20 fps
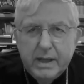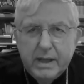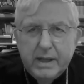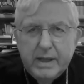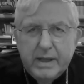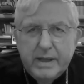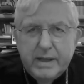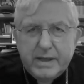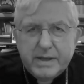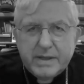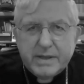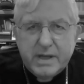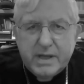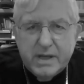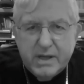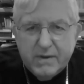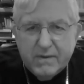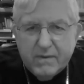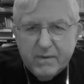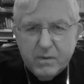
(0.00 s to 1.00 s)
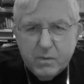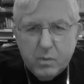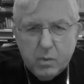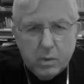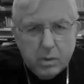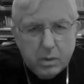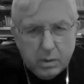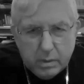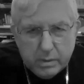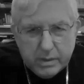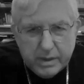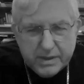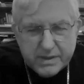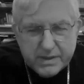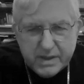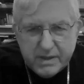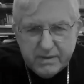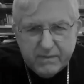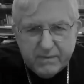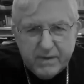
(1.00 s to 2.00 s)
It is a different world. It's
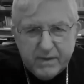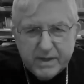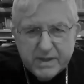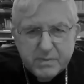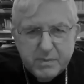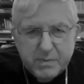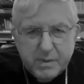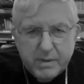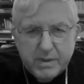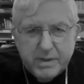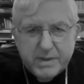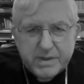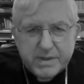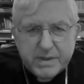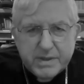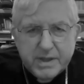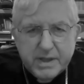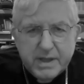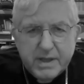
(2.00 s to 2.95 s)
a different experience,